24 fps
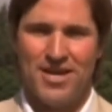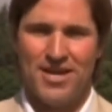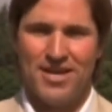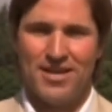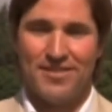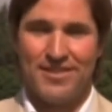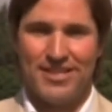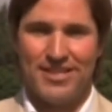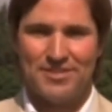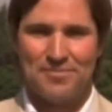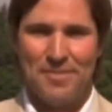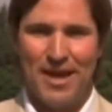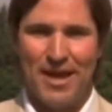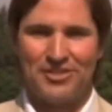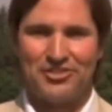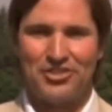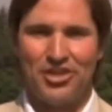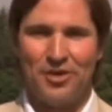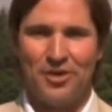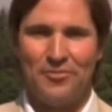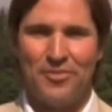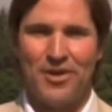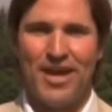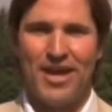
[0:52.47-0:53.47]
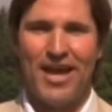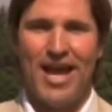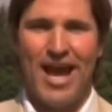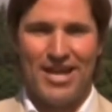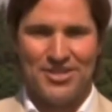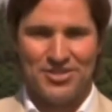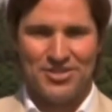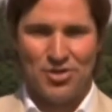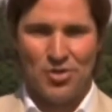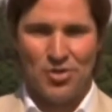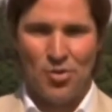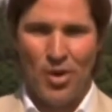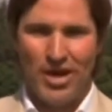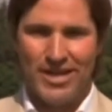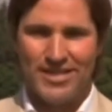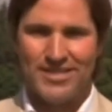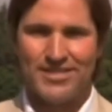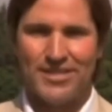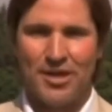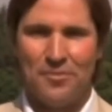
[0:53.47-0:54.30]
This matchup has quite some